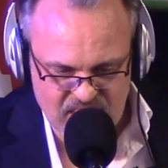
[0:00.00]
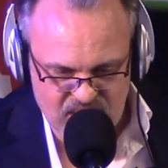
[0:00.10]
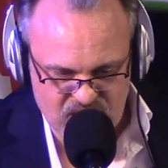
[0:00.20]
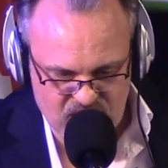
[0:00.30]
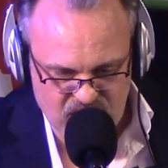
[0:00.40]

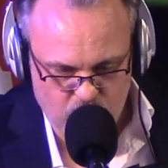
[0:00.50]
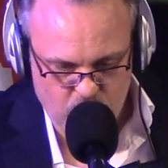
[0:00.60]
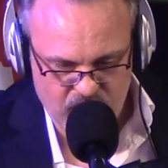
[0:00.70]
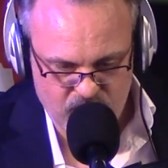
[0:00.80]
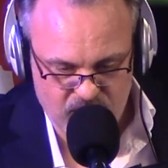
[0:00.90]

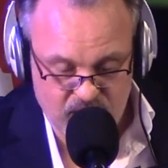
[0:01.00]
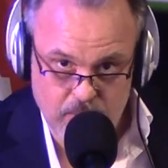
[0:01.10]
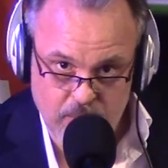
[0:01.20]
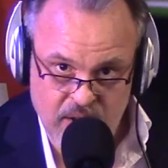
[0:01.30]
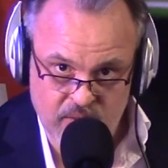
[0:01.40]
somewhere in the
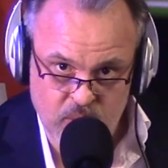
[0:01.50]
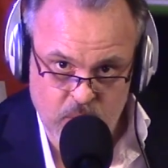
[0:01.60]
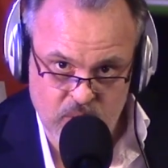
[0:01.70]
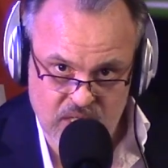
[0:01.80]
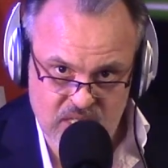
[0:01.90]
barren
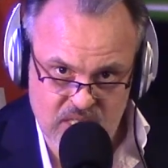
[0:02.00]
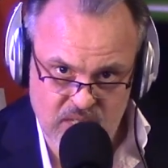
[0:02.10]
wildernesses